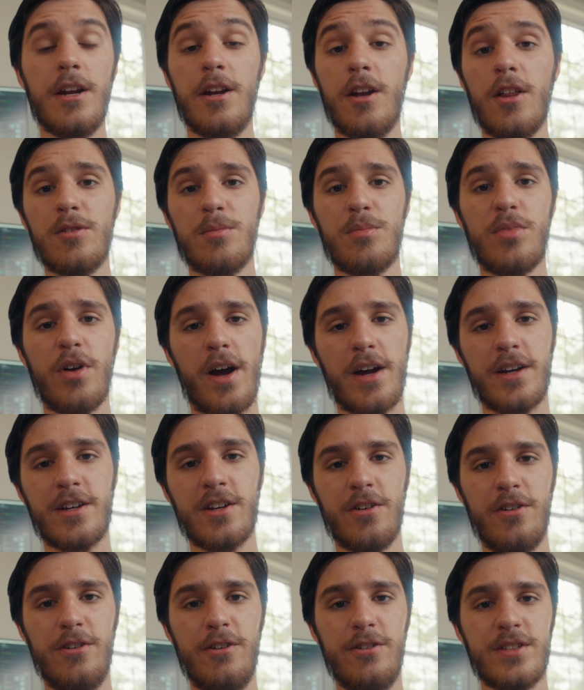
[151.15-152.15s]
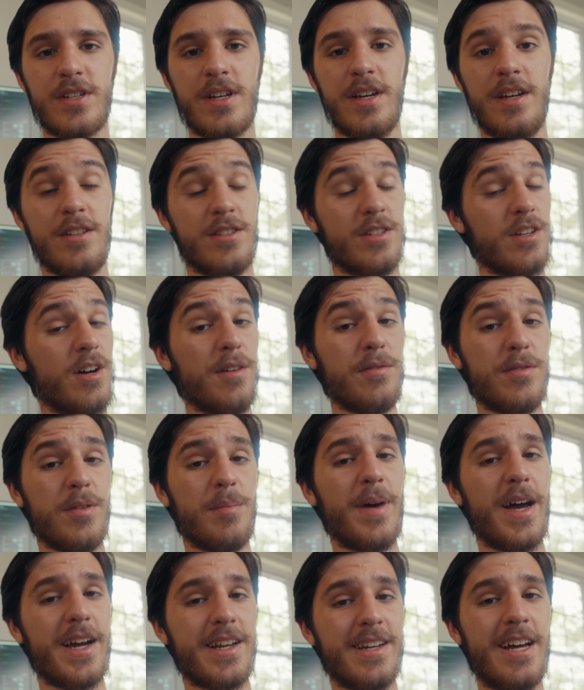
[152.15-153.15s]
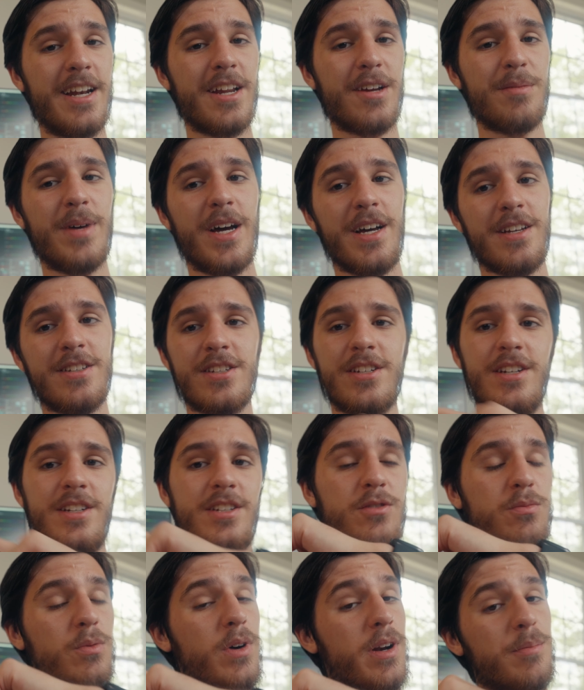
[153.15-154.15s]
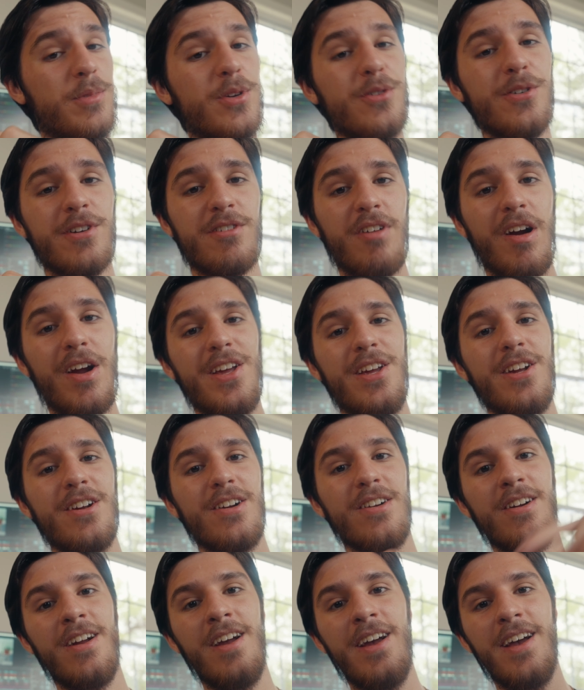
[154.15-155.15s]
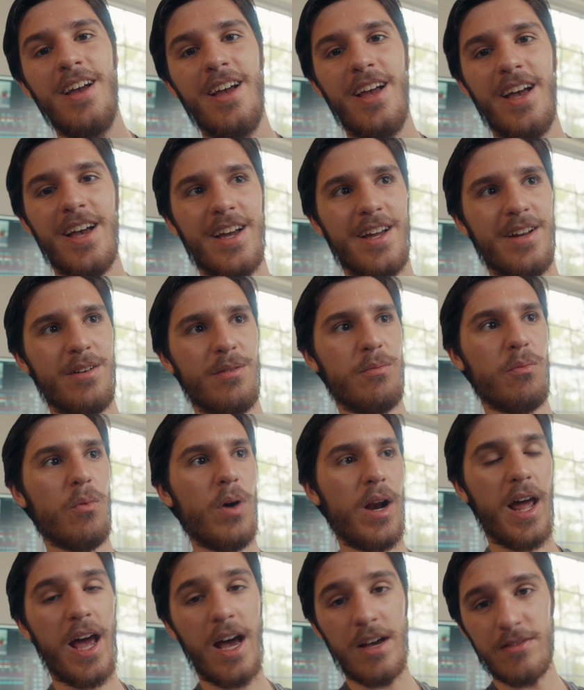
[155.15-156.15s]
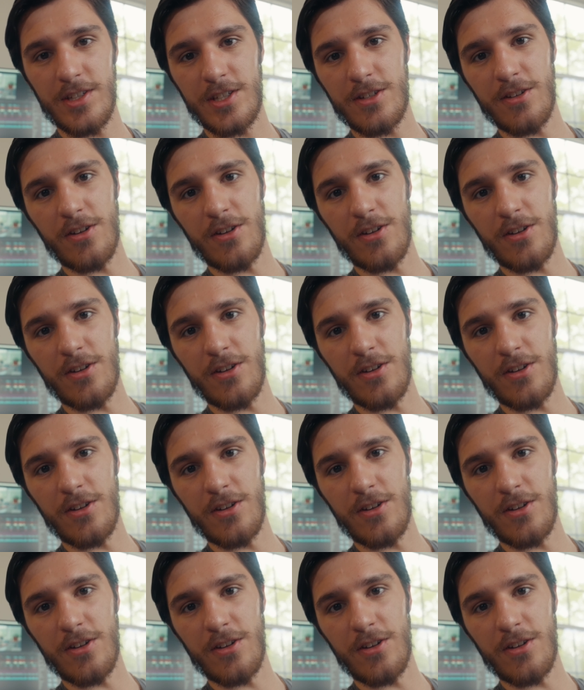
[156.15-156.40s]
another practical use case of the magnetic mask is what I'm doing right here. And when I have this